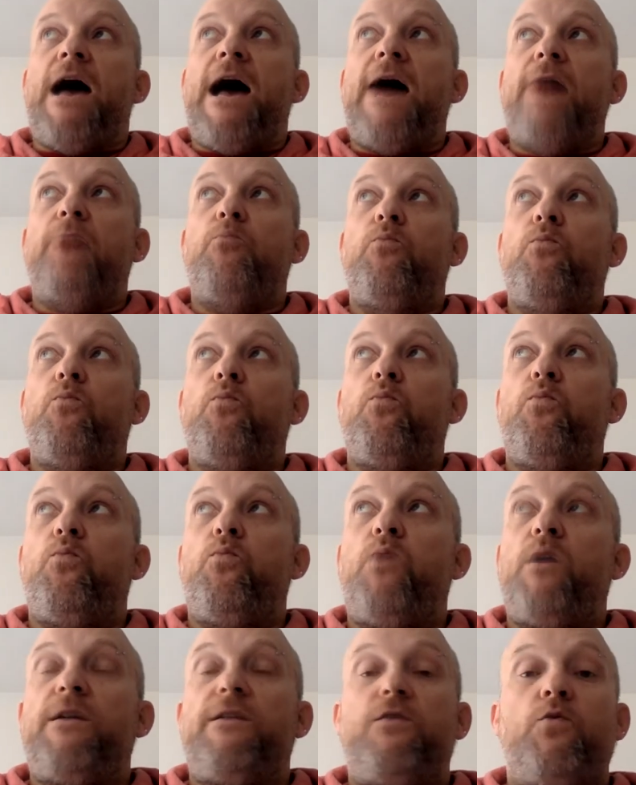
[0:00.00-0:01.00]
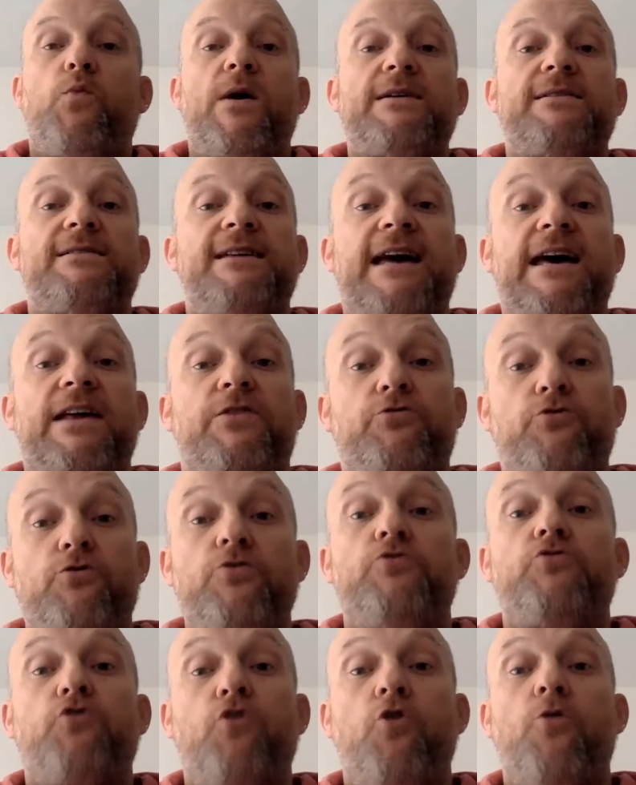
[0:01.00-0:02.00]
And one of the ways to get
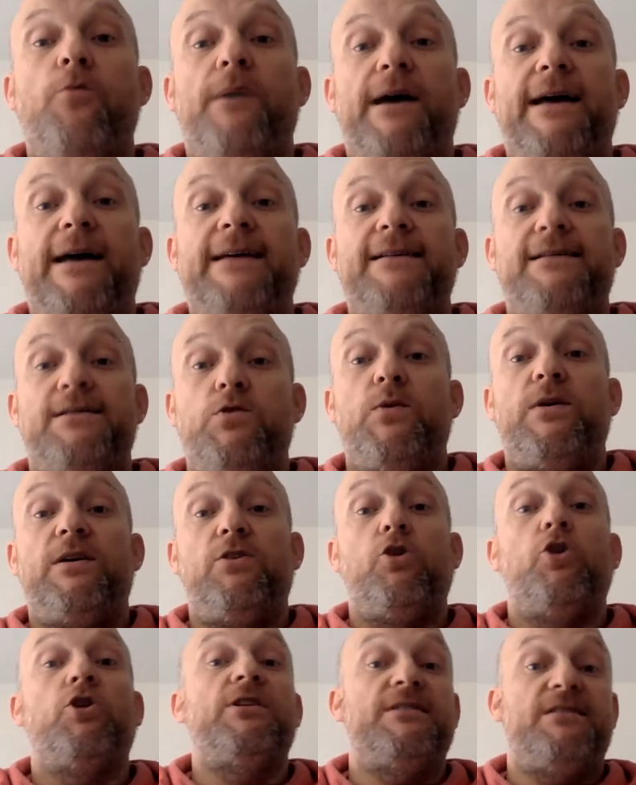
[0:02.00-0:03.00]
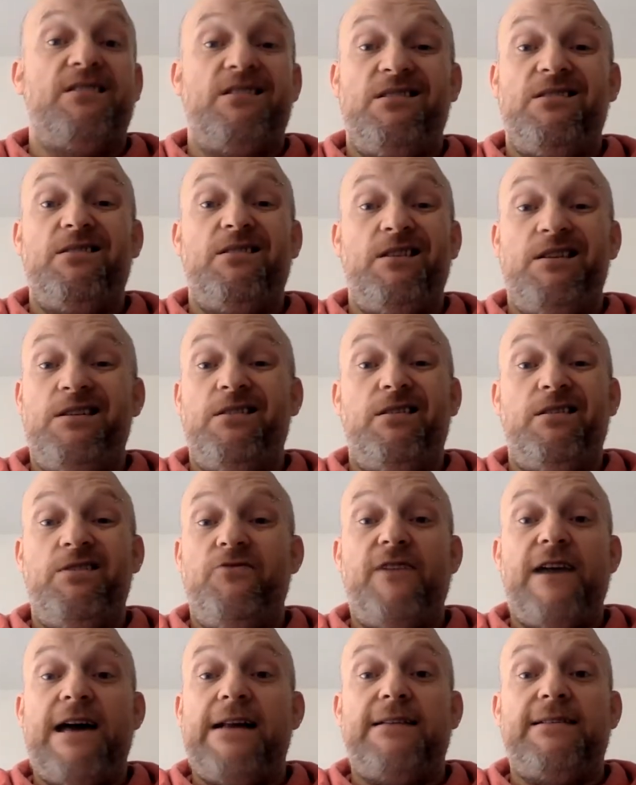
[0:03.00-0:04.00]
through trauma is to acknowledge
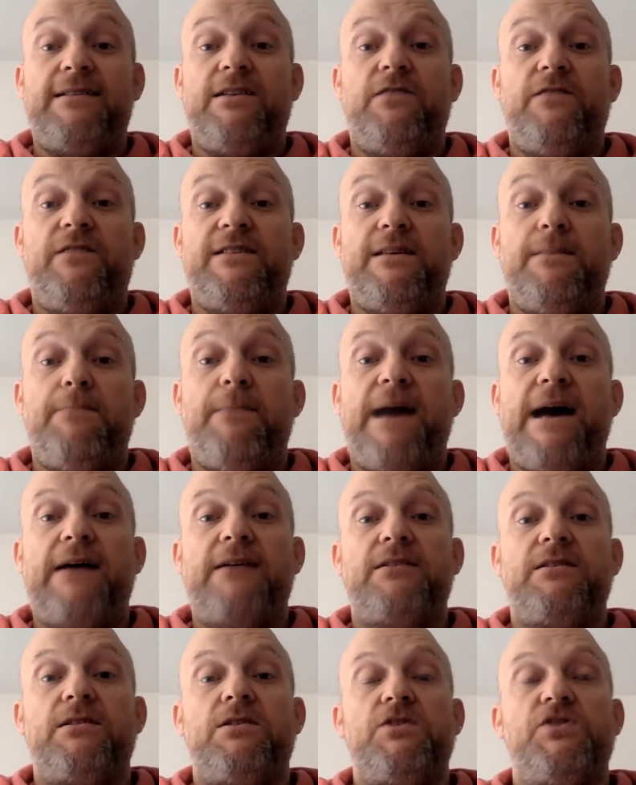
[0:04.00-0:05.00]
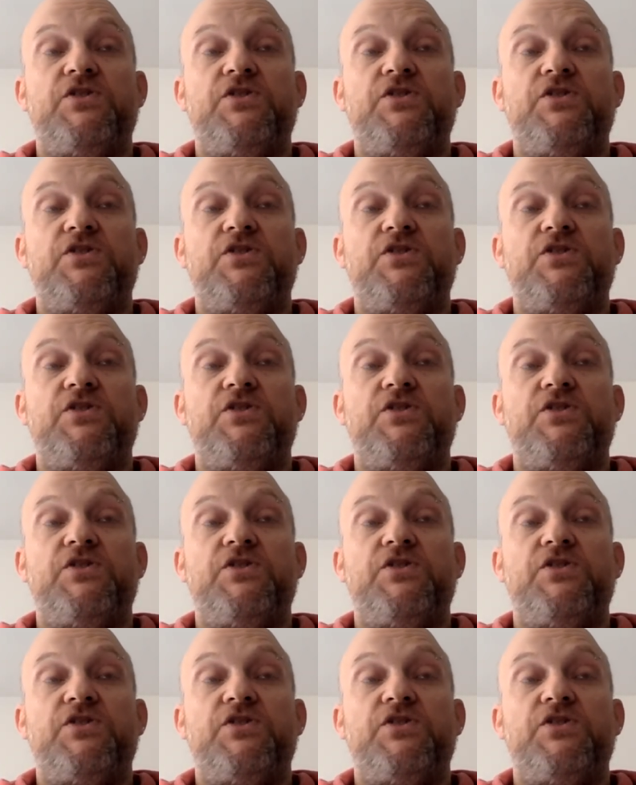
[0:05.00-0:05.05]
the reality of its impact.